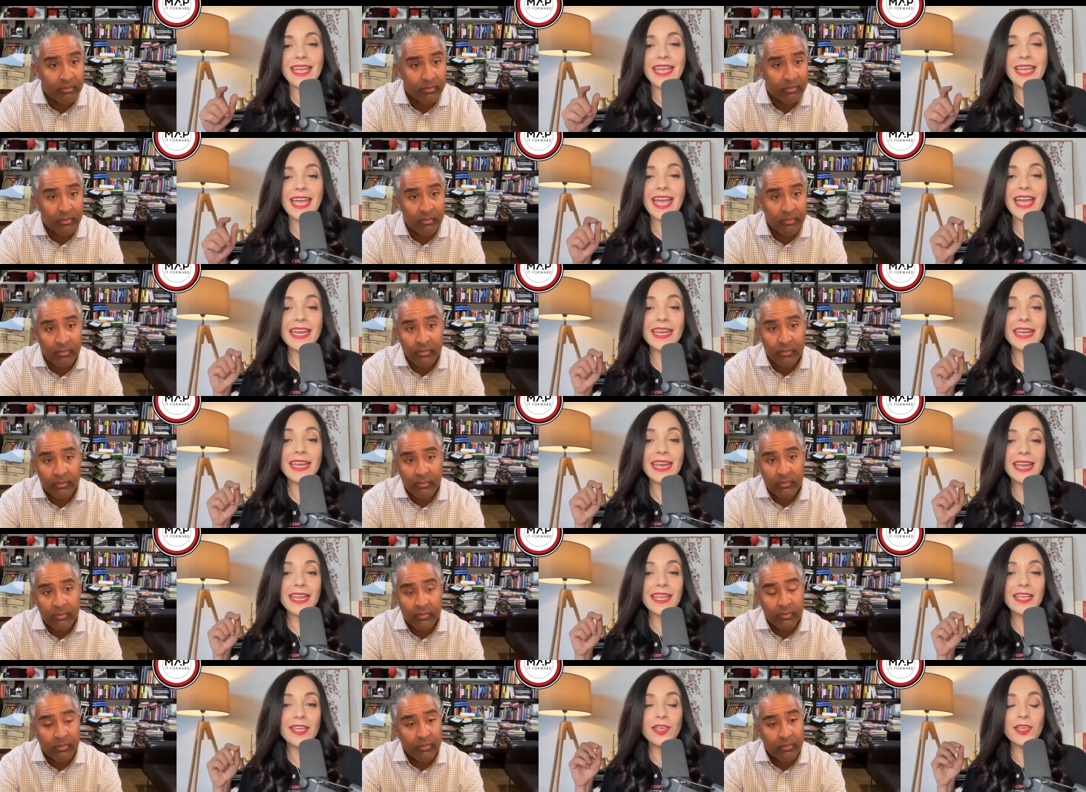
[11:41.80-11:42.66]
Speaker 1: And
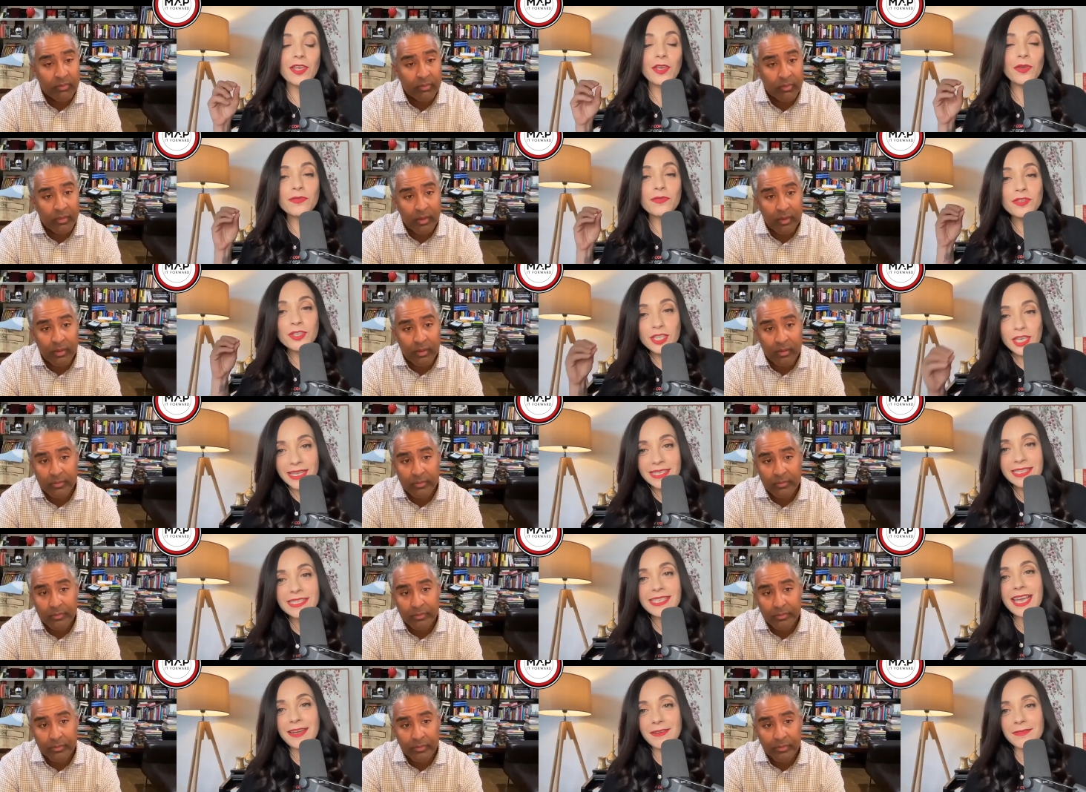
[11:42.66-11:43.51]
you just
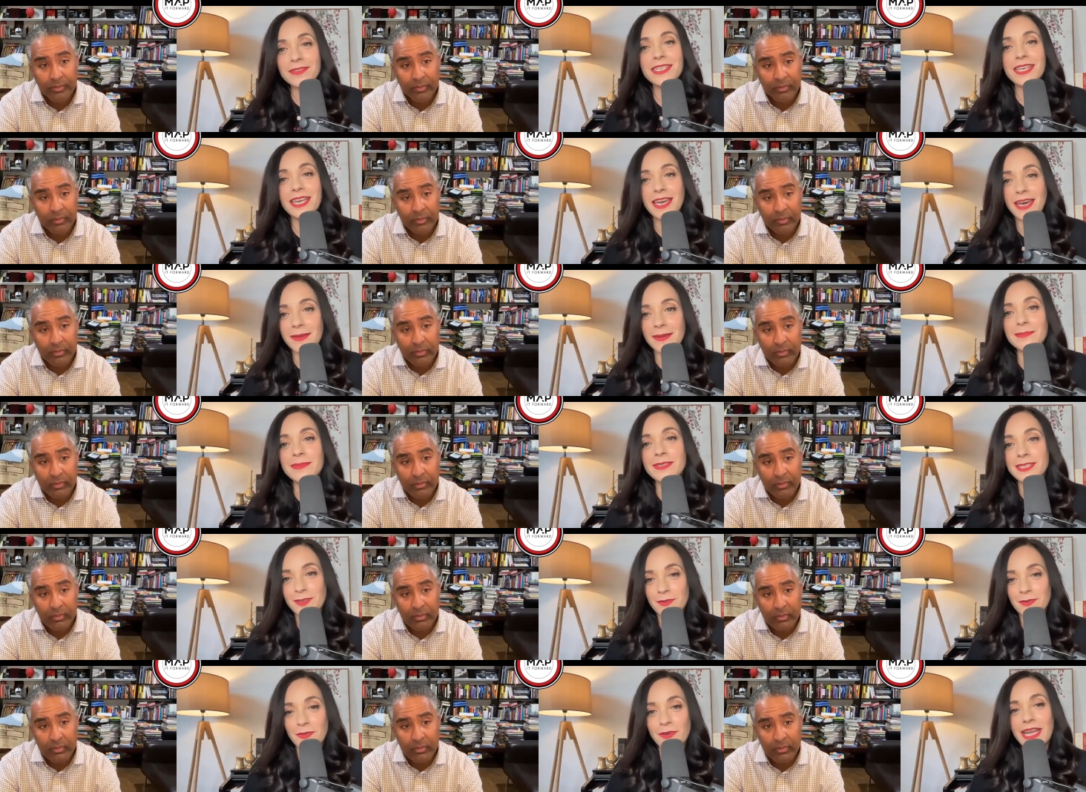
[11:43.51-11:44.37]
have to come to
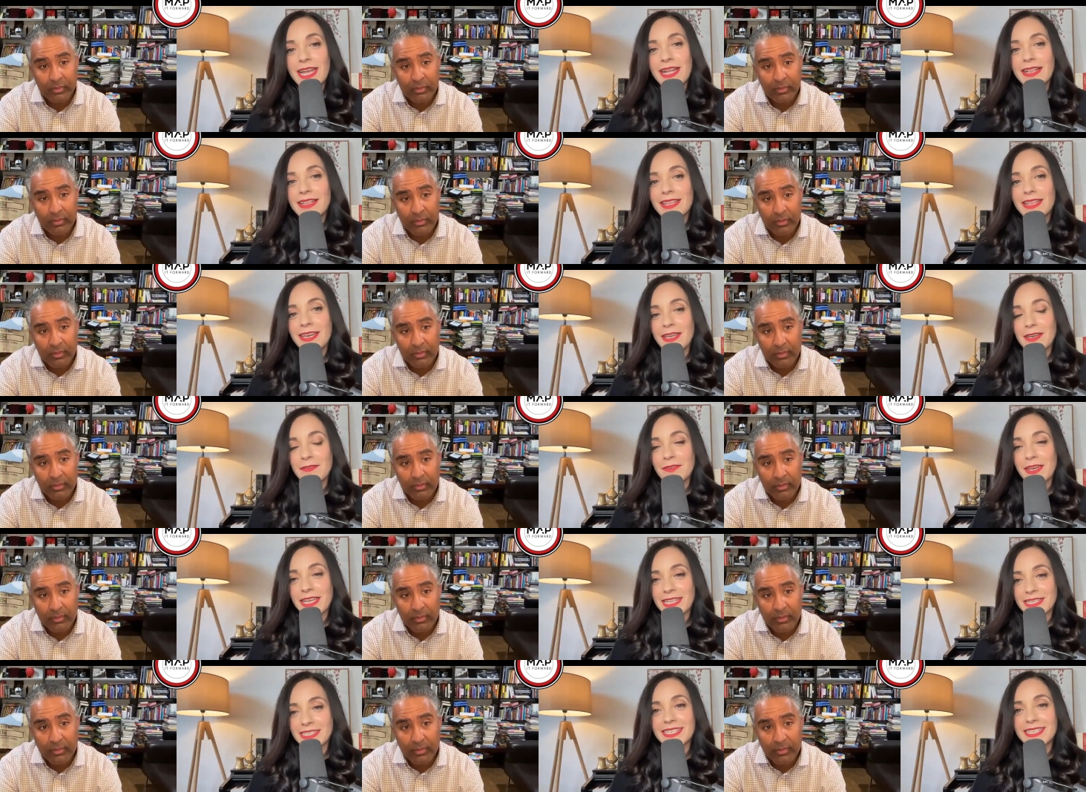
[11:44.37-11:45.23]
the reality of
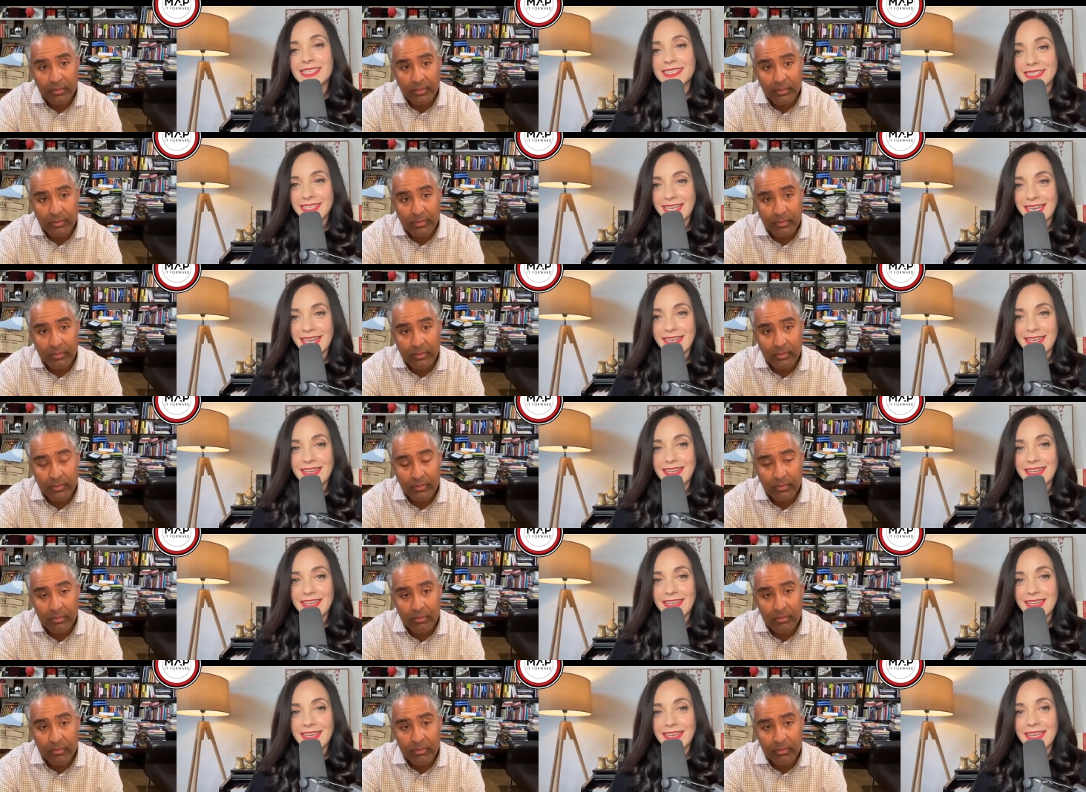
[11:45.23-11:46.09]

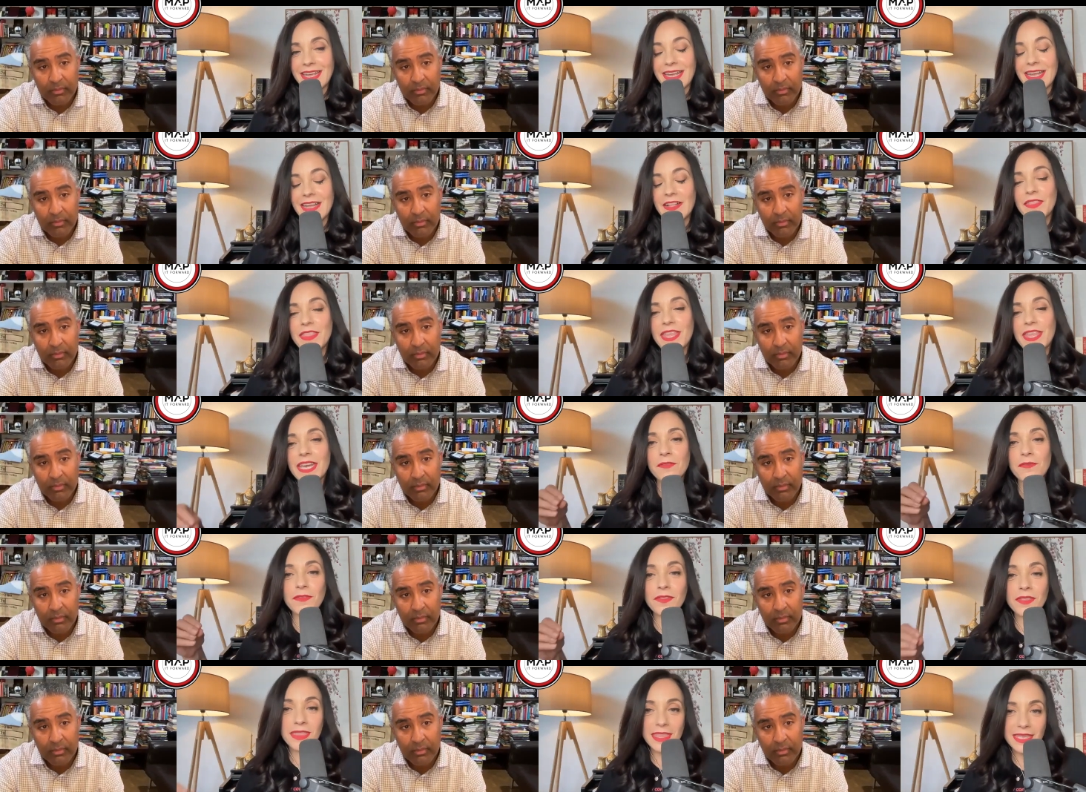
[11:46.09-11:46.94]
understanding that if
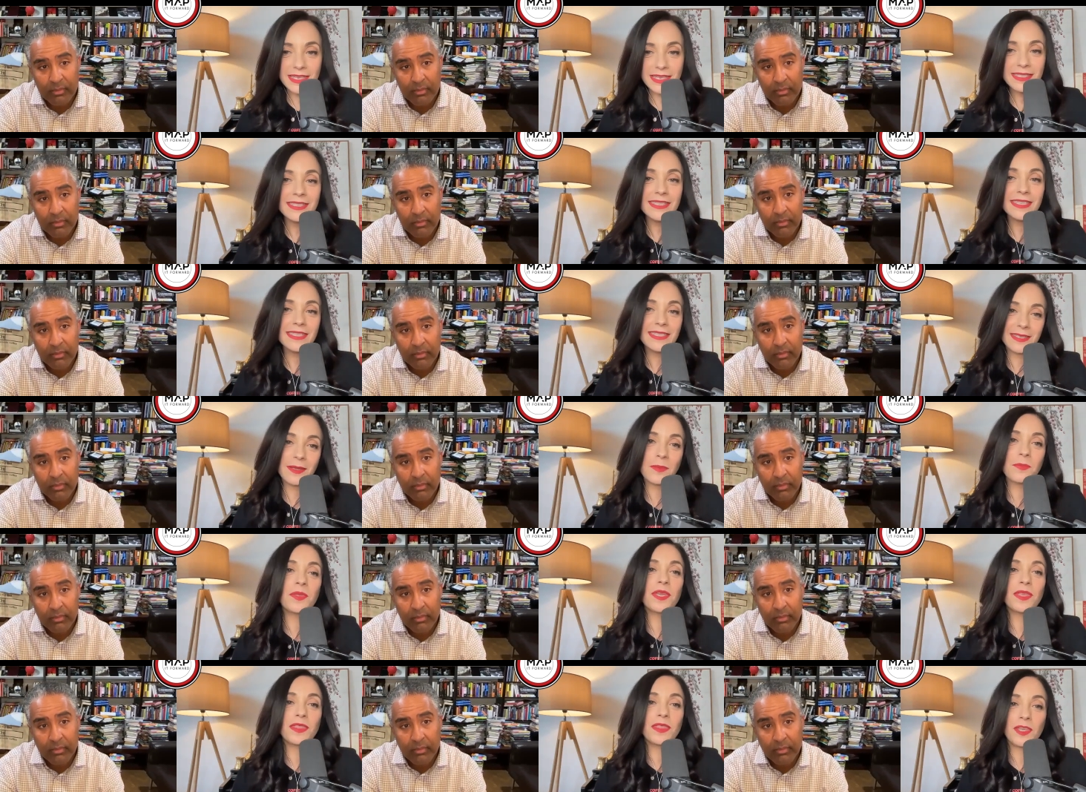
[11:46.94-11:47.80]
this is
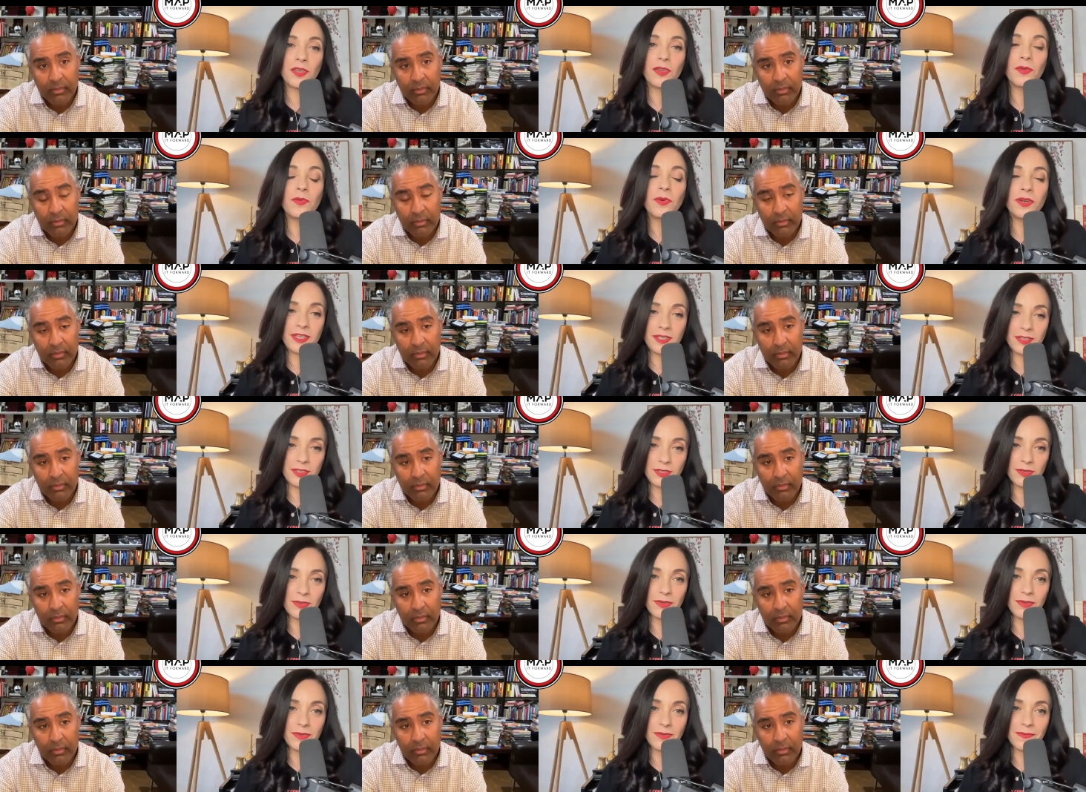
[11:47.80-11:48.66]
something that you want to
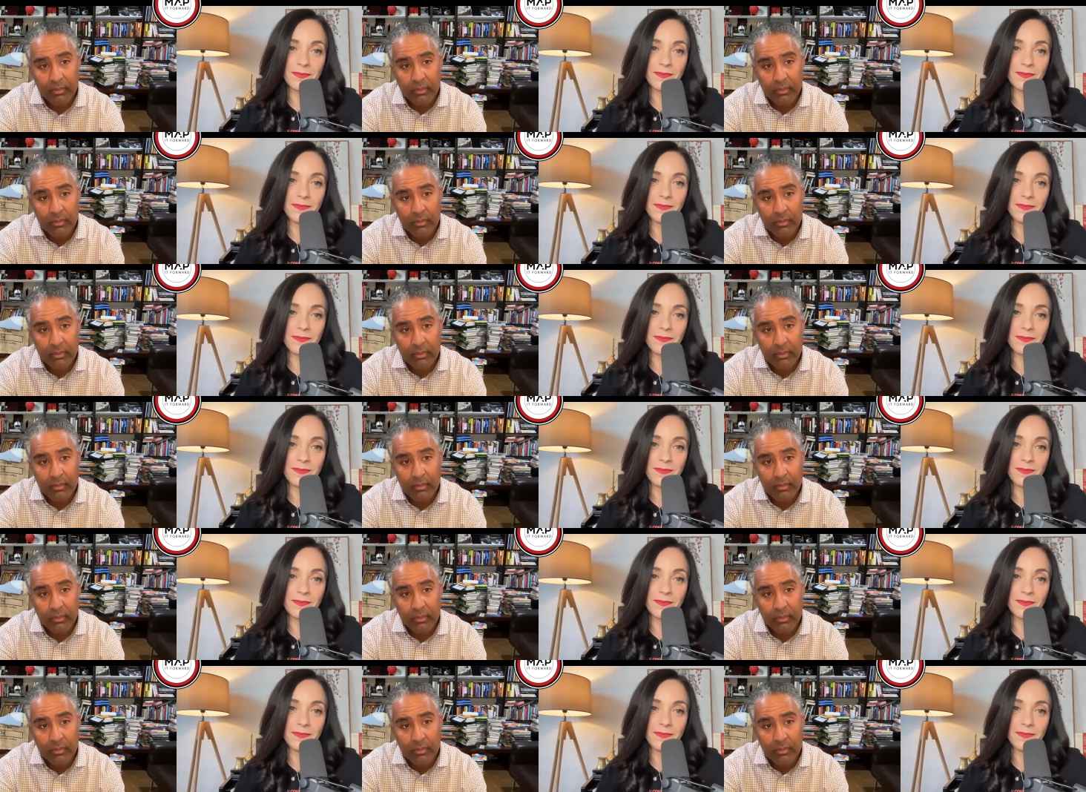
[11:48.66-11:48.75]
do,